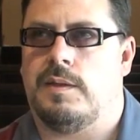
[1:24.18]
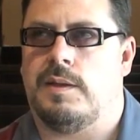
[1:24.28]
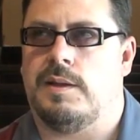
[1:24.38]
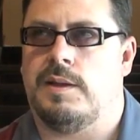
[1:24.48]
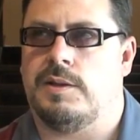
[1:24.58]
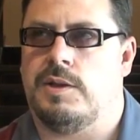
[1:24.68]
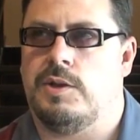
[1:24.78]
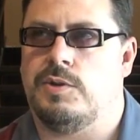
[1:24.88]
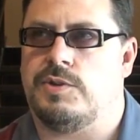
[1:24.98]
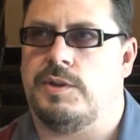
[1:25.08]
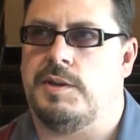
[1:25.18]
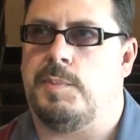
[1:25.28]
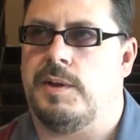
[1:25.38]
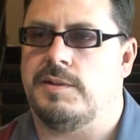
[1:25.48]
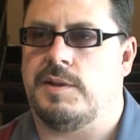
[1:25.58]
it usually
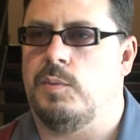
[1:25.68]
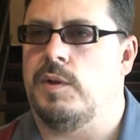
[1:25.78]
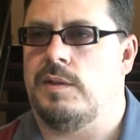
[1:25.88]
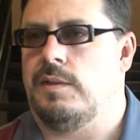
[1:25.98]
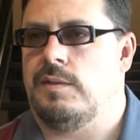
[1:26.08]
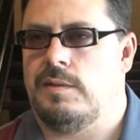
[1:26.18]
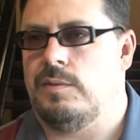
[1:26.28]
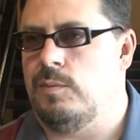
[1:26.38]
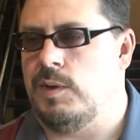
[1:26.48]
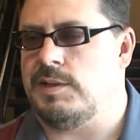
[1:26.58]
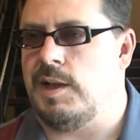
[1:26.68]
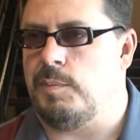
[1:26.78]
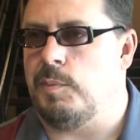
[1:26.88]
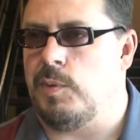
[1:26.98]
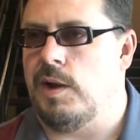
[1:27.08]
depends on what
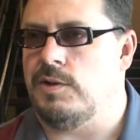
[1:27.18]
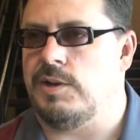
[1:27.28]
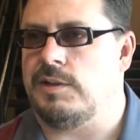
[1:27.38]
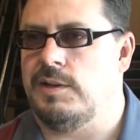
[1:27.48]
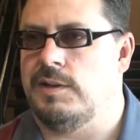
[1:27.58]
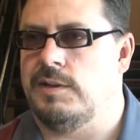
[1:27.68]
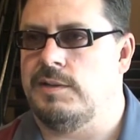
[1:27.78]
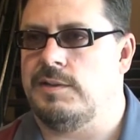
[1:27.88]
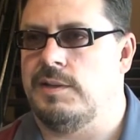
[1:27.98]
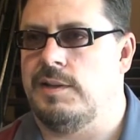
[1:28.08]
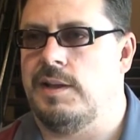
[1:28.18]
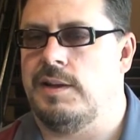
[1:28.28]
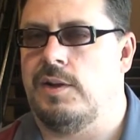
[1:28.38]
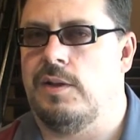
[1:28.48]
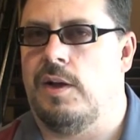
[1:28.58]
type of project it is, and
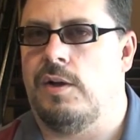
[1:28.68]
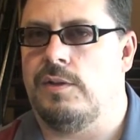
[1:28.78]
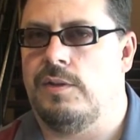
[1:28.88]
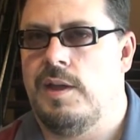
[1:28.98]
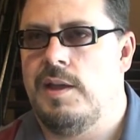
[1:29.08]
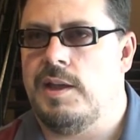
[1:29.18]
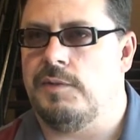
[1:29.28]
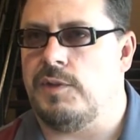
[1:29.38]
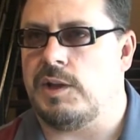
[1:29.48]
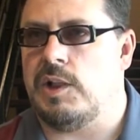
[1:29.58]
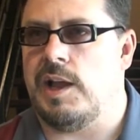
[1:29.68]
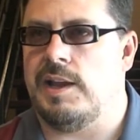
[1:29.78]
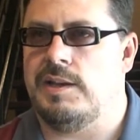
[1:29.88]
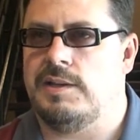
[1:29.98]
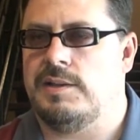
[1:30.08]
then I'll if the
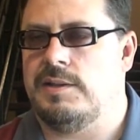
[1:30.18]
client